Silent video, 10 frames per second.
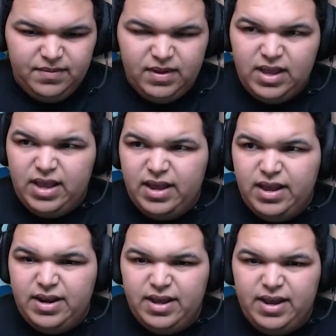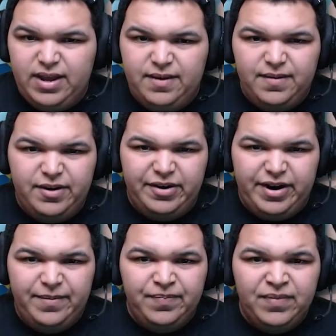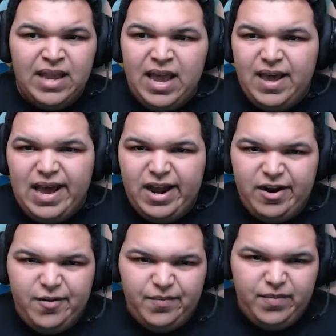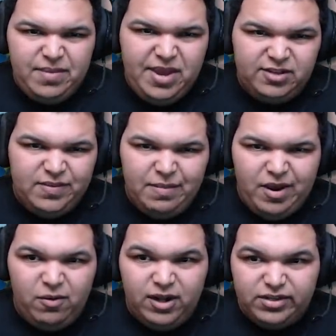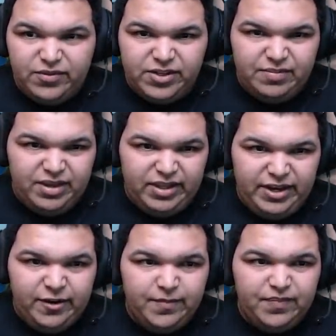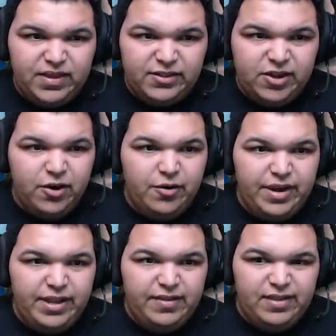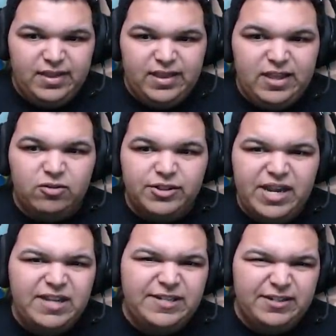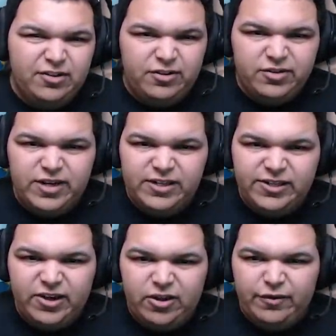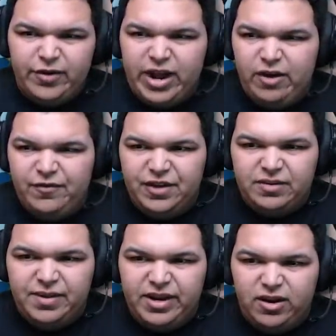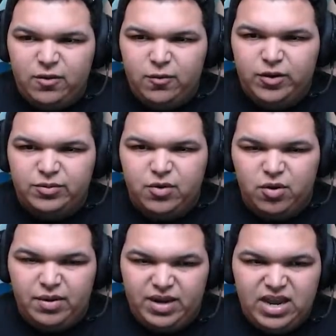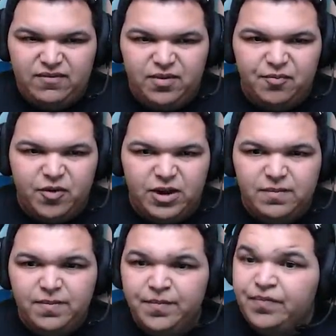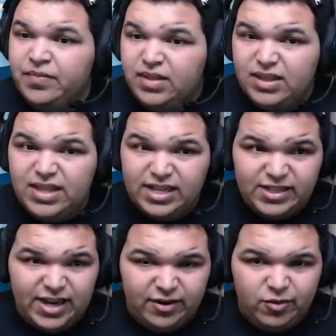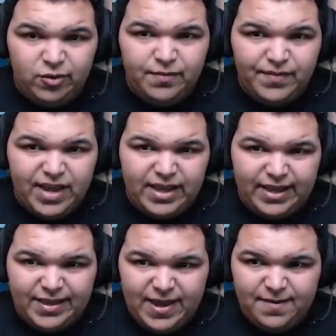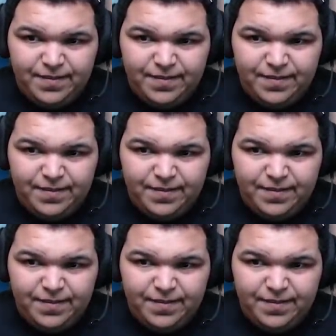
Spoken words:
Nah. Alright. I don't know. Maybe I'll spend my watts for something later. So you'll change the color of your outfit depending on which Pokemon you have up front. That's kind of cool. I like that.